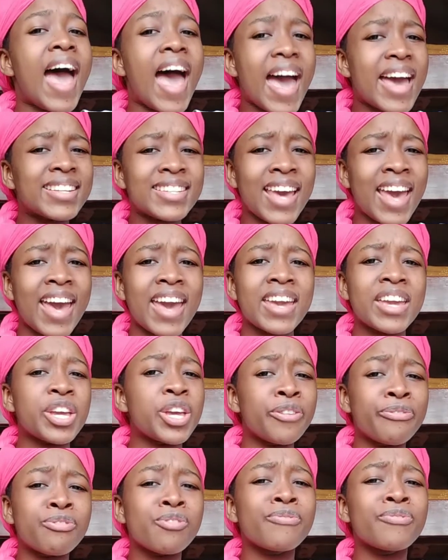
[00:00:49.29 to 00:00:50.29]
And hey,
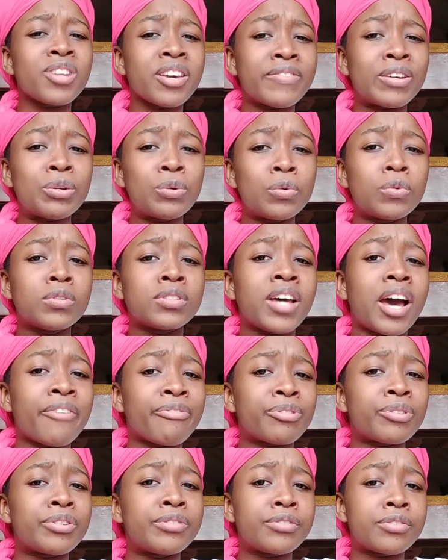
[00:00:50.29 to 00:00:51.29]
if you've never Googled
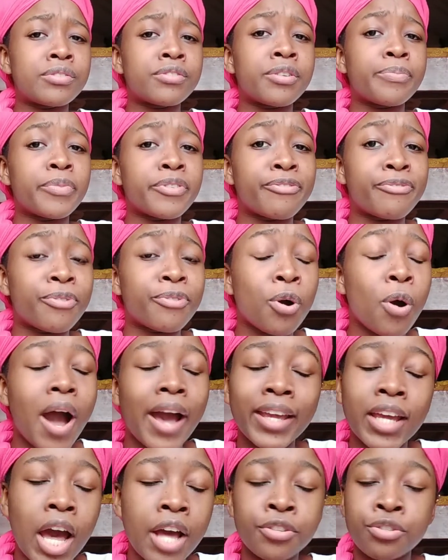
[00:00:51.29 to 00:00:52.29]
African children before,
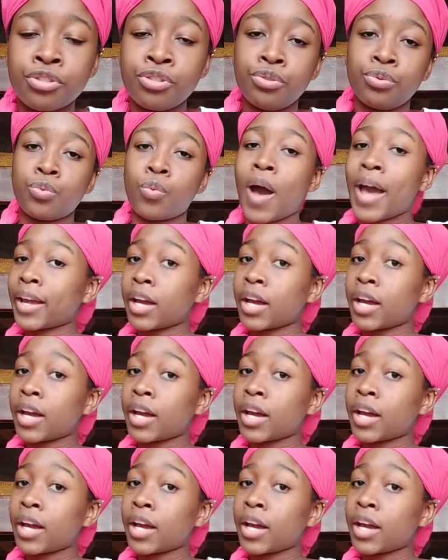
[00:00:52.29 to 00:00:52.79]
I got you.